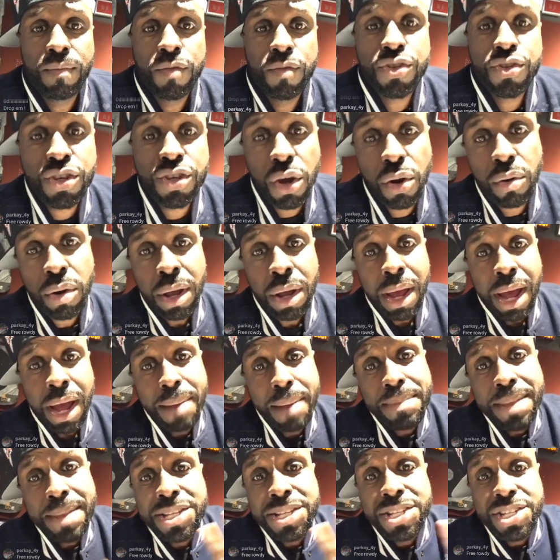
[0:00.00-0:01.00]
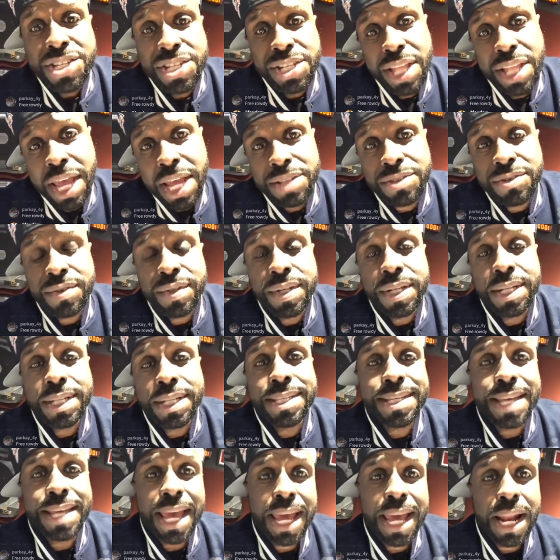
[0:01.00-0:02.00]
So I'm not slandering the
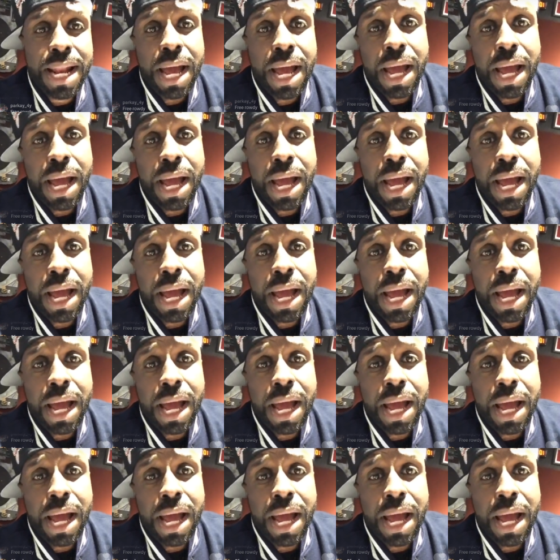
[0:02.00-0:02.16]
dead.